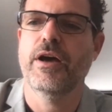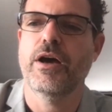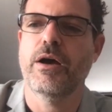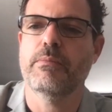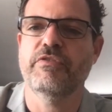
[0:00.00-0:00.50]

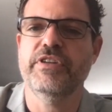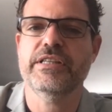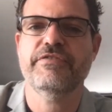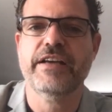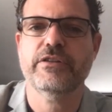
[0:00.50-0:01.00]
of
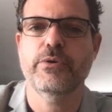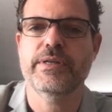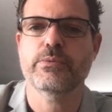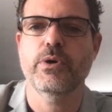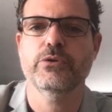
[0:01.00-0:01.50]
these
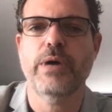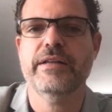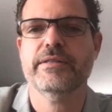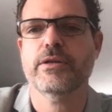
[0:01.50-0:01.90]
factories worldwide.